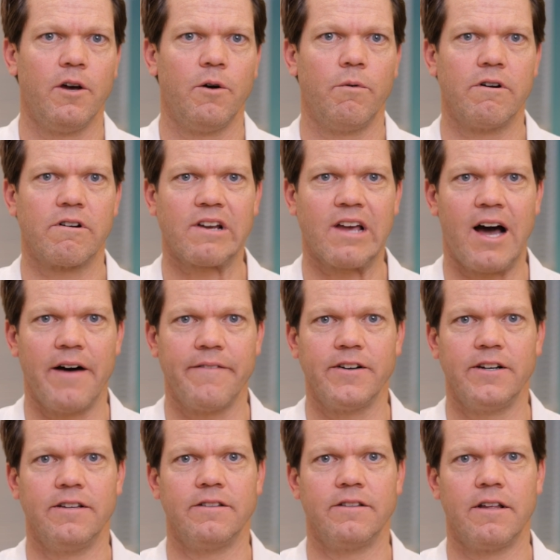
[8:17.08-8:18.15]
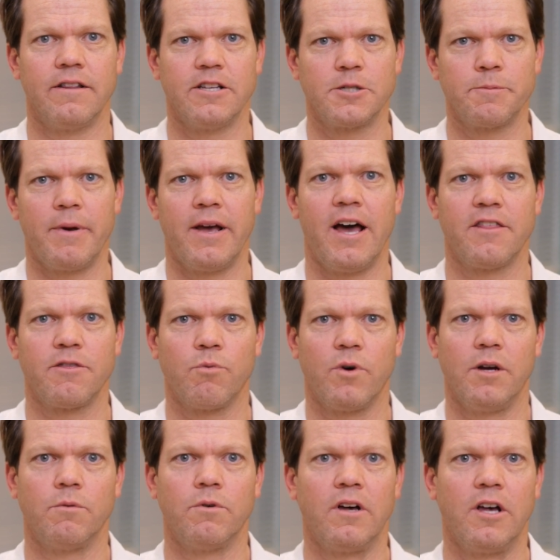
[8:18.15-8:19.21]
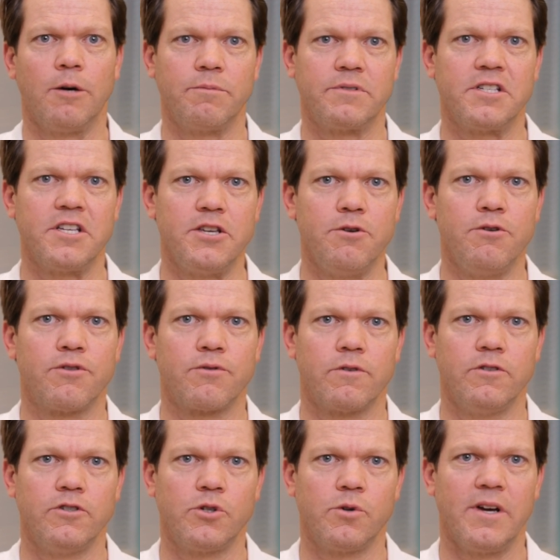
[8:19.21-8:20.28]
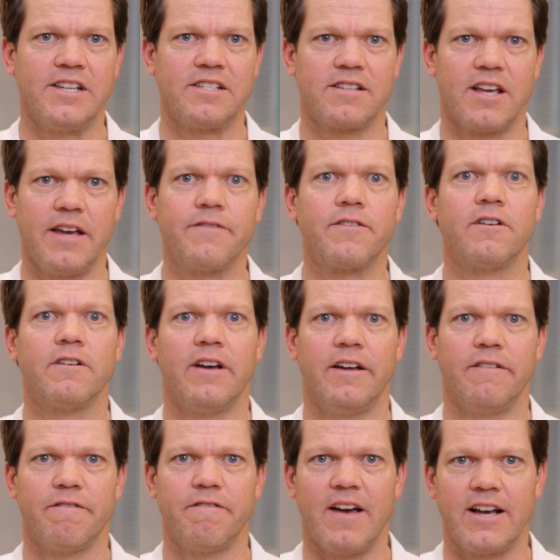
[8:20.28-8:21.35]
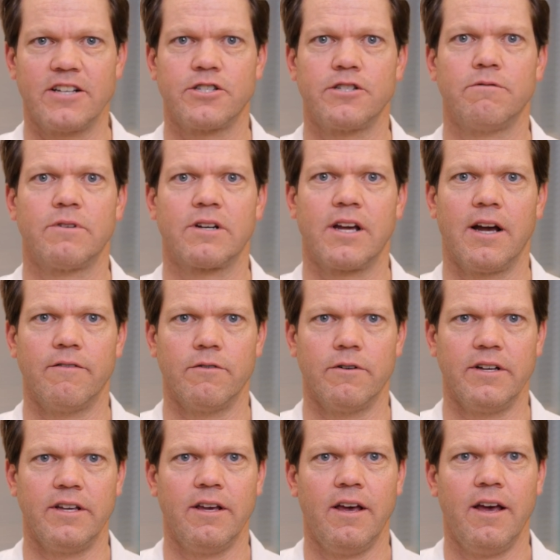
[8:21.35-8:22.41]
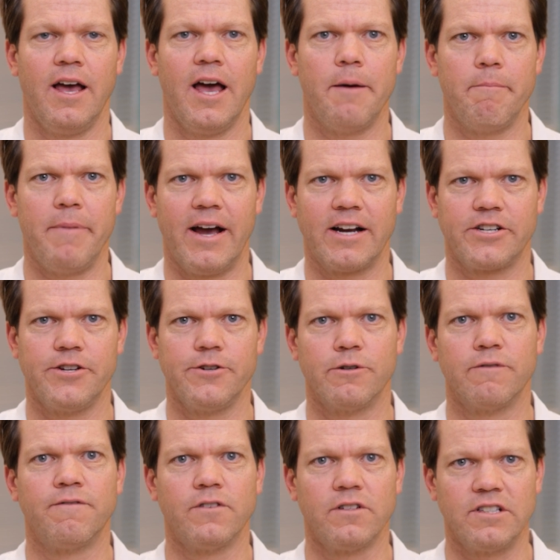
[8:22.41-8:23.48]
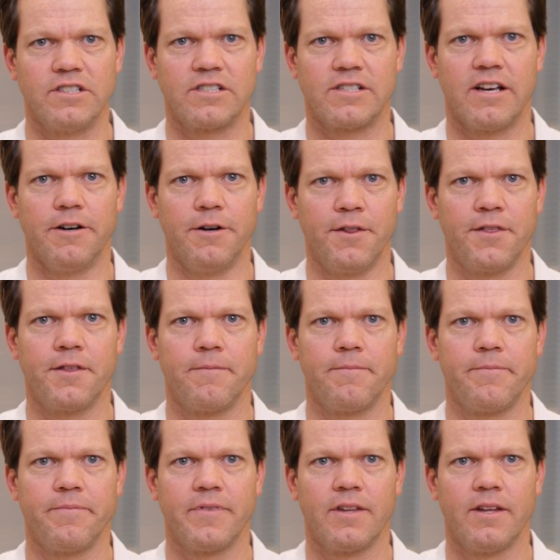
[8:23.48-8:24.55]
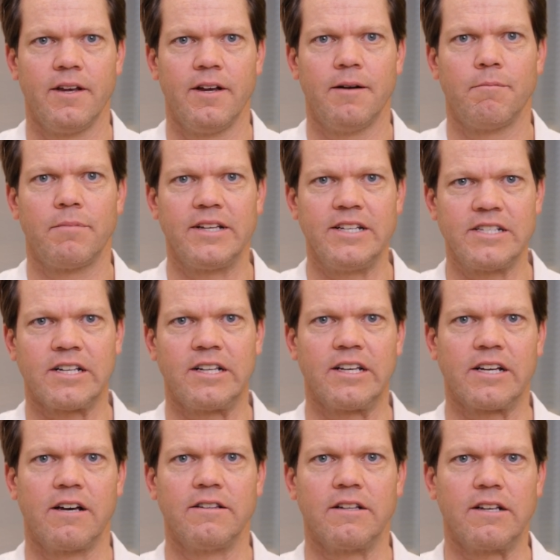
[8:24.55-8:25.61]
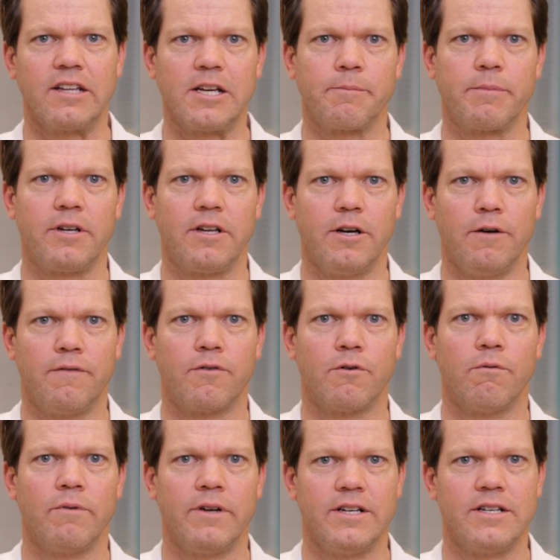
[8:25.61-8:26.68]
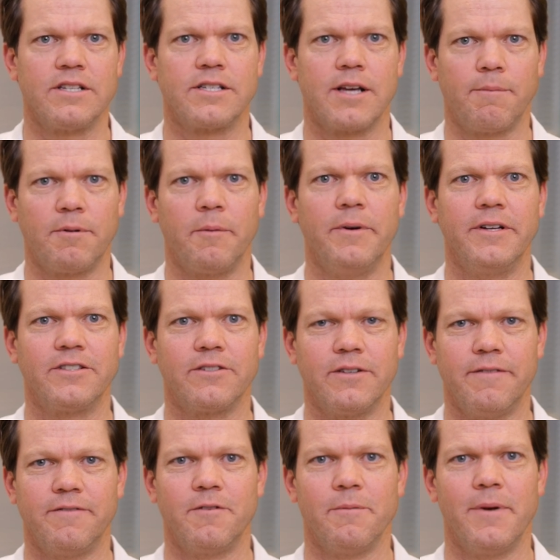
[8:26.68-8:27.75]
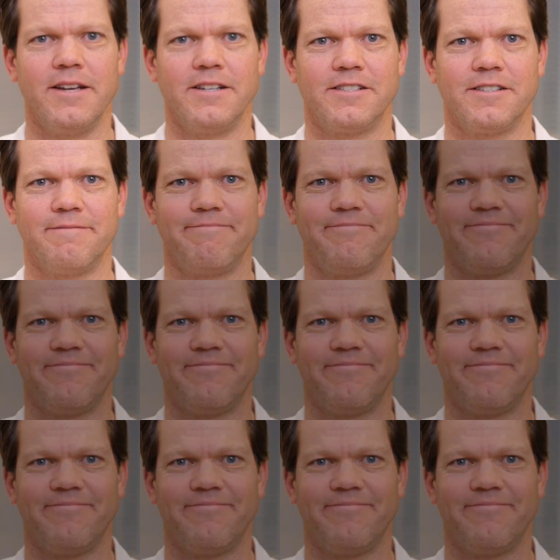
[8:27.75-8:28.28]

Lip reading: We are confident that this pathway will help see you through to a safer and faster recovery and back to your fullest health. Please click on the link below for written supplemental information.